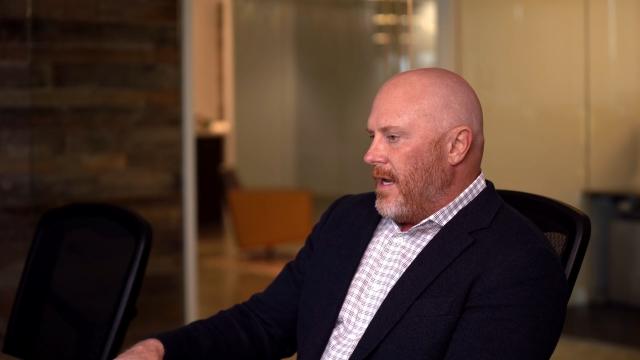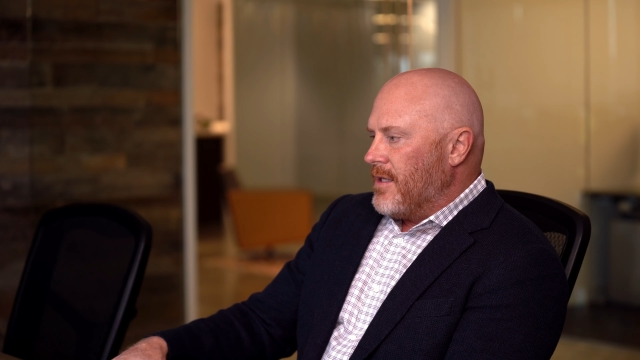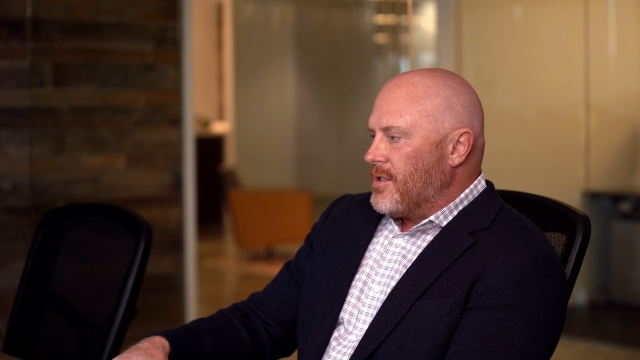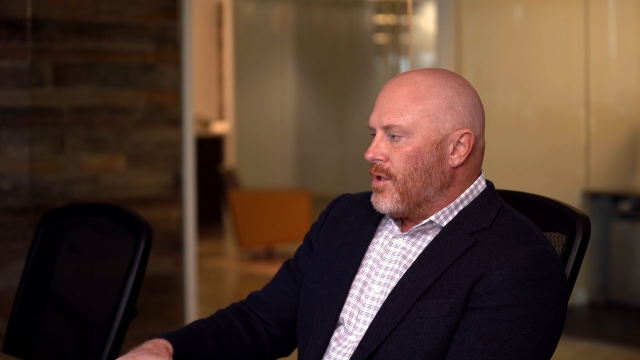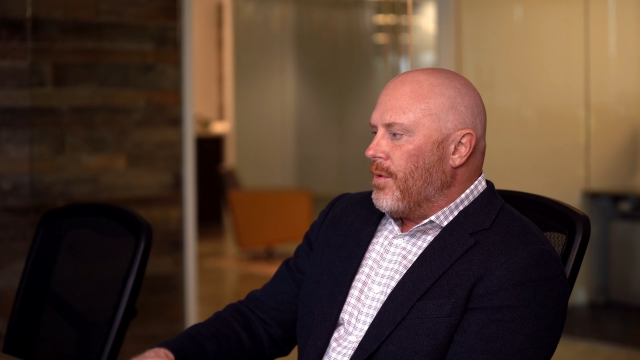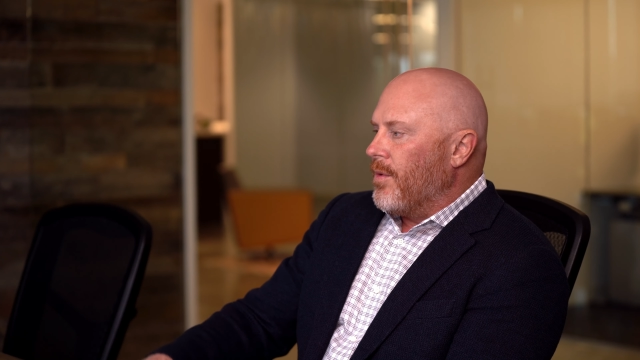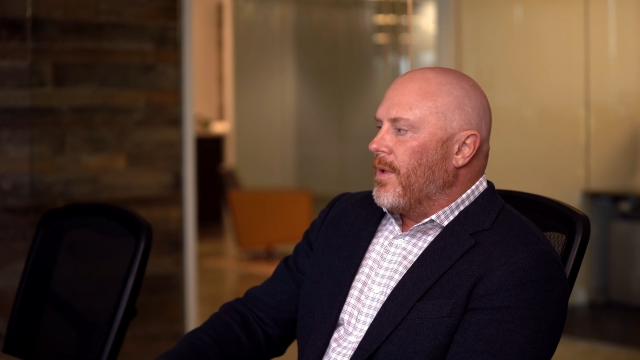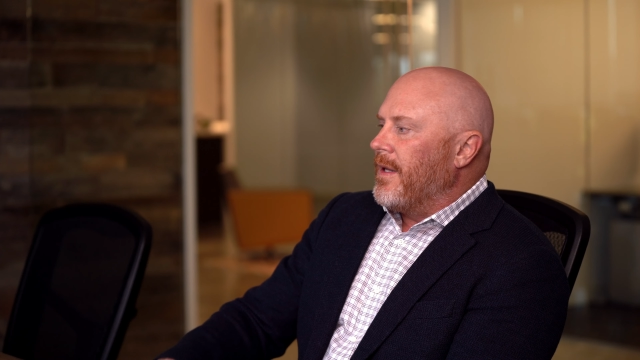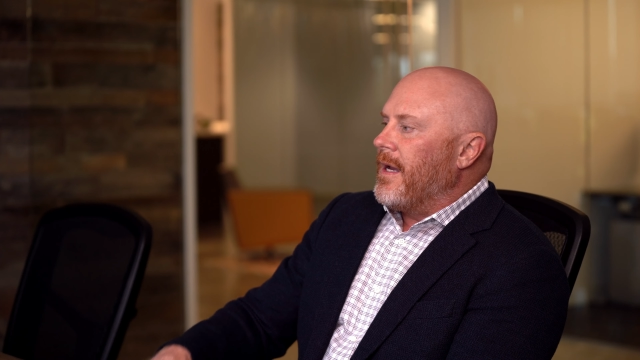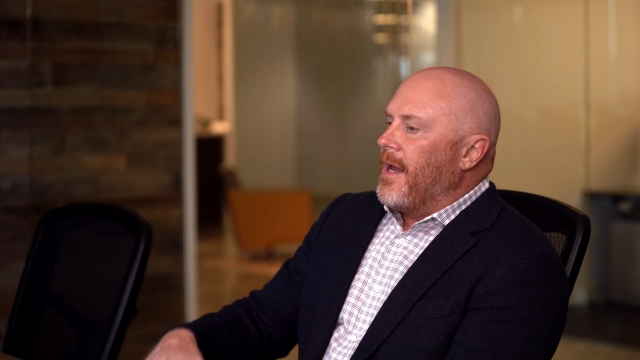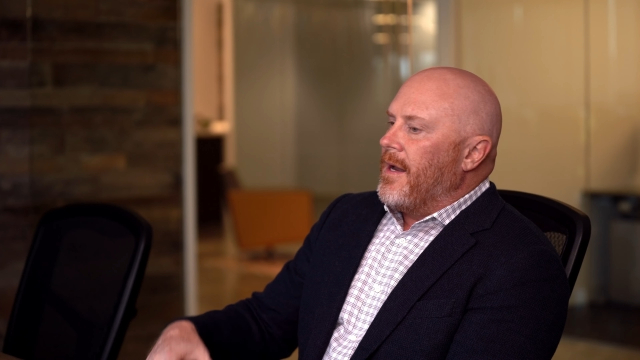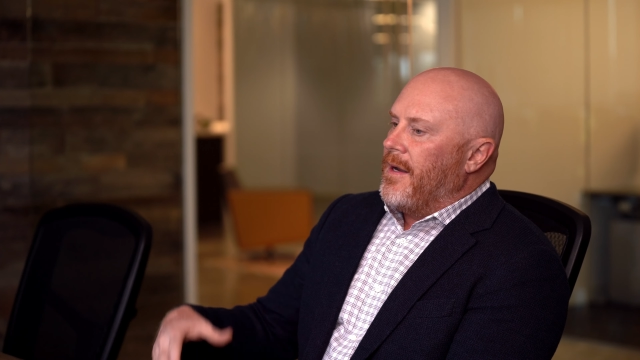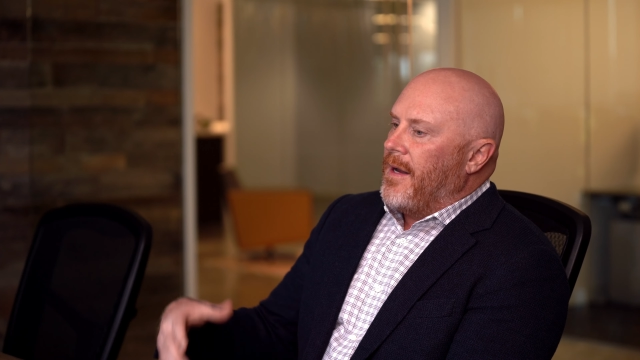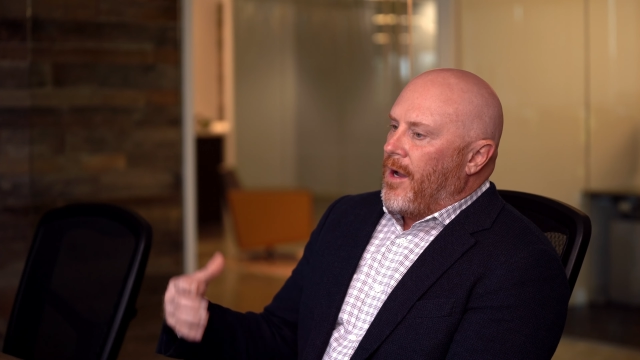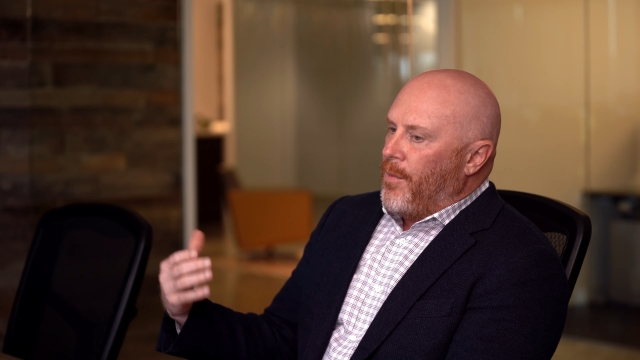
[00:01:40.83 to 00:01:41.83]
And so we really
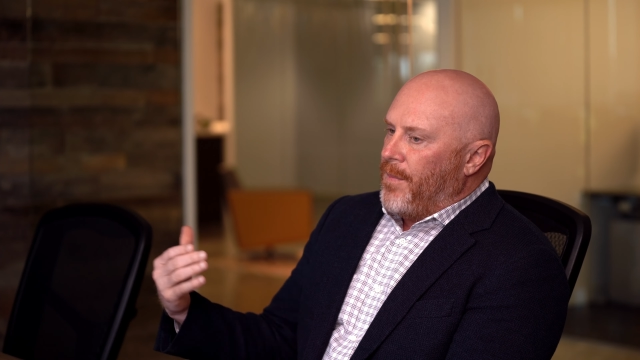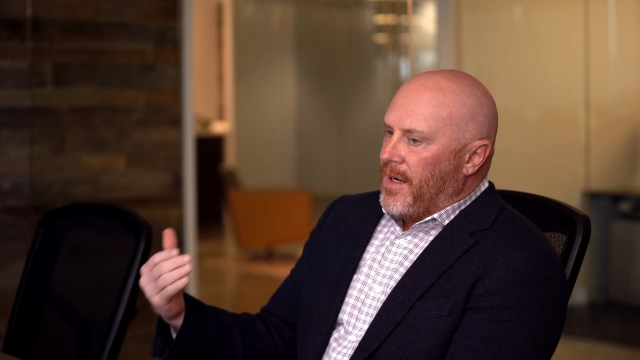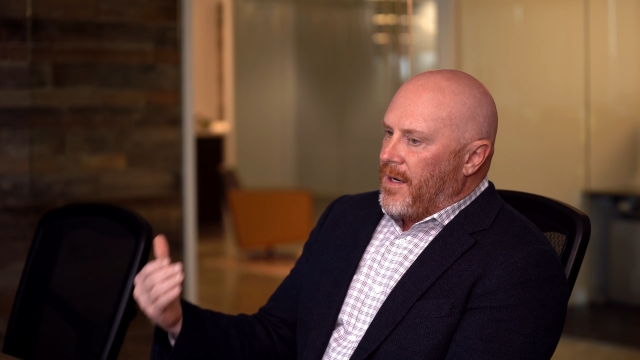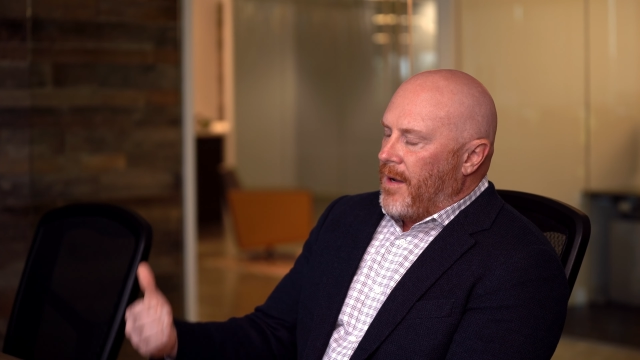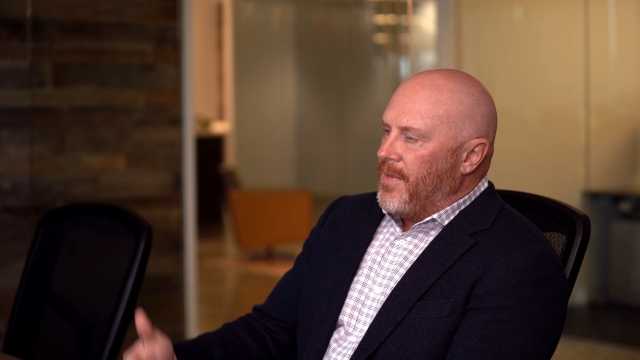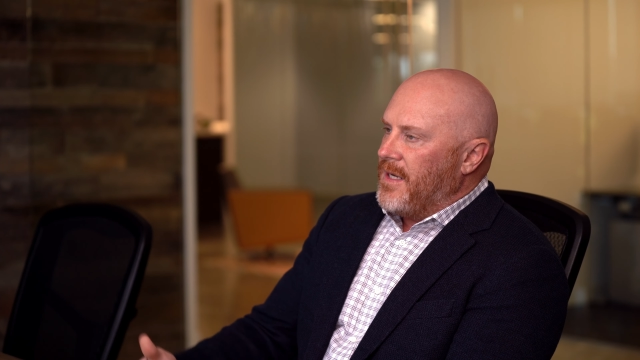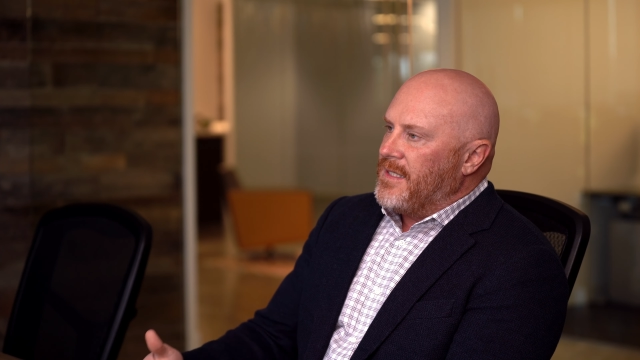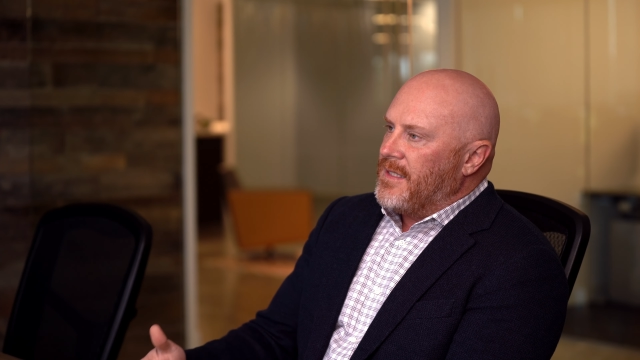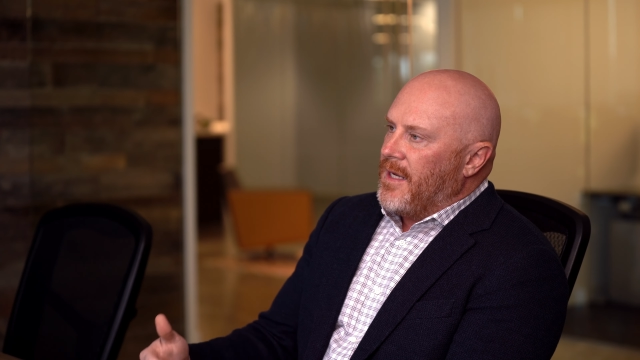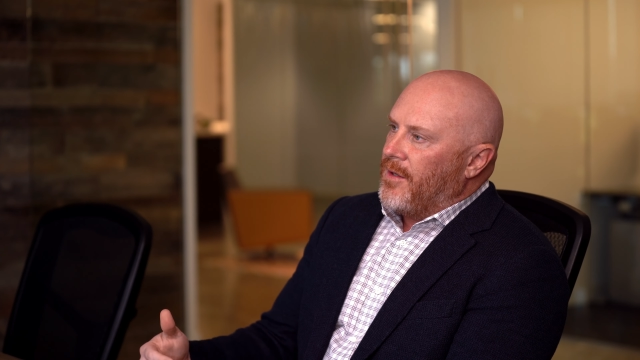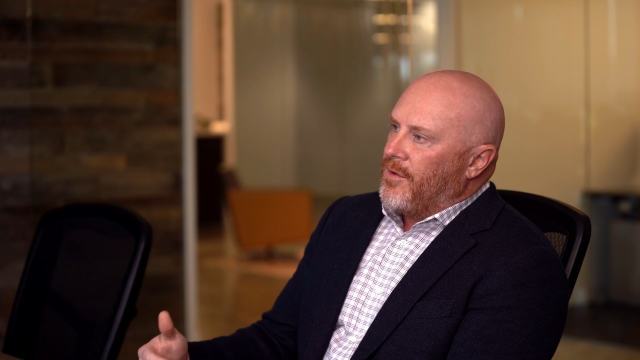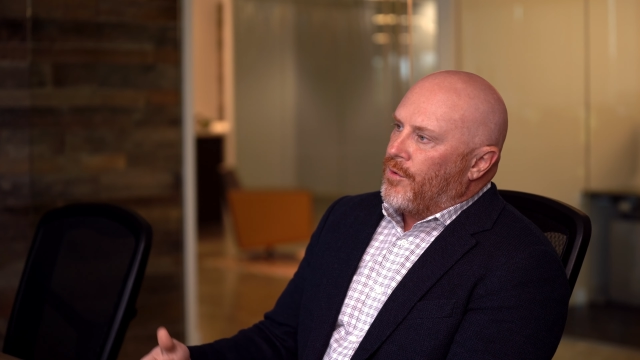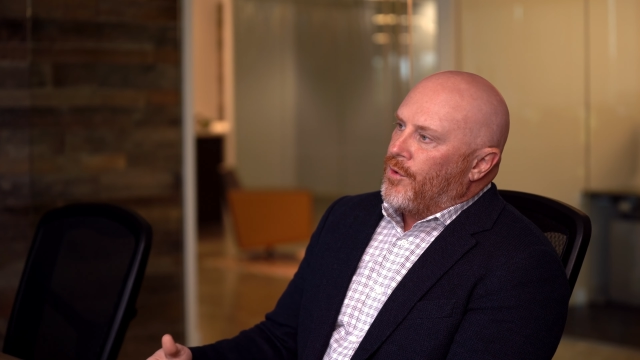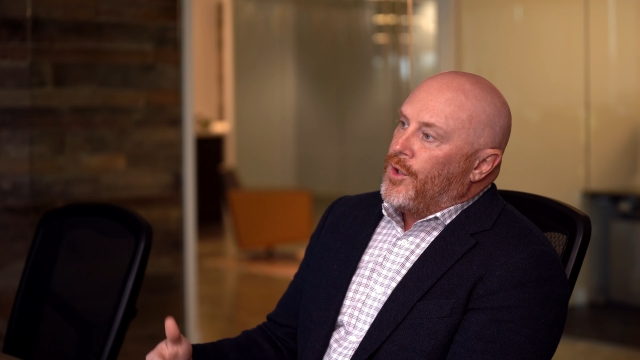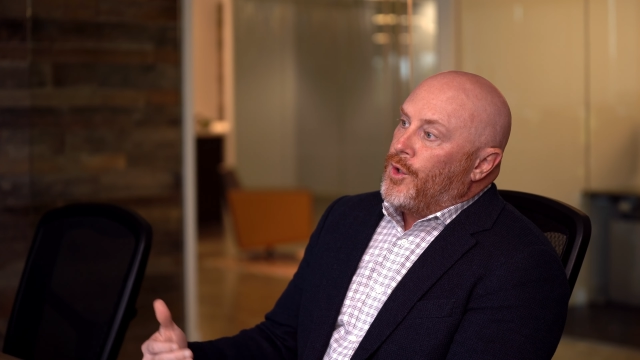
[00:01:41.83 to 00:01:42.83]
got into helping companies
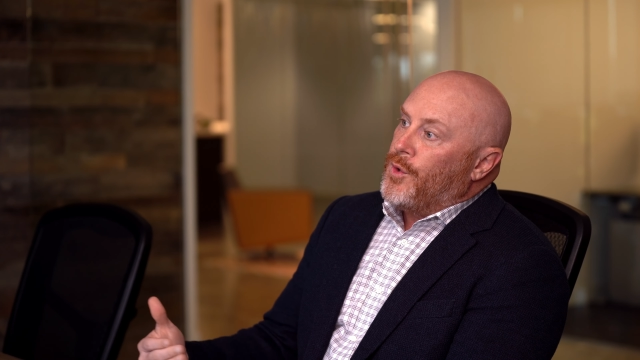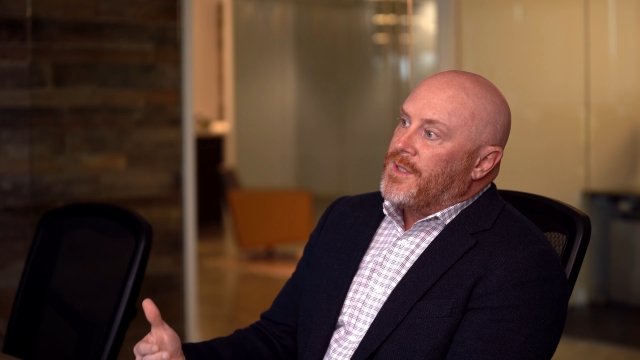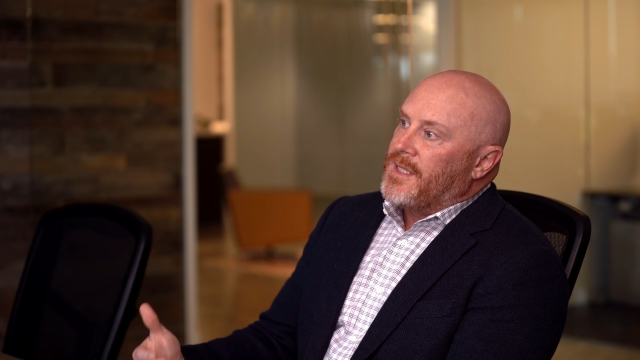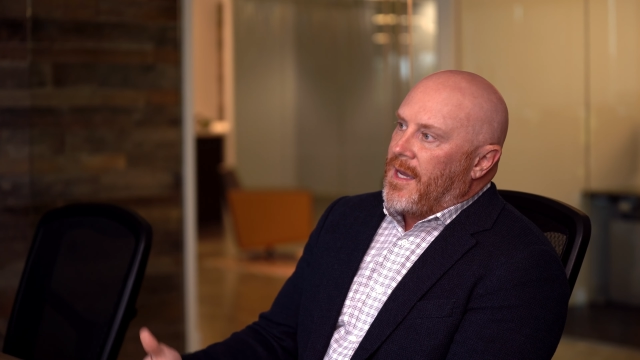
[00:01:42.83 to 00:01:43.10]
think through use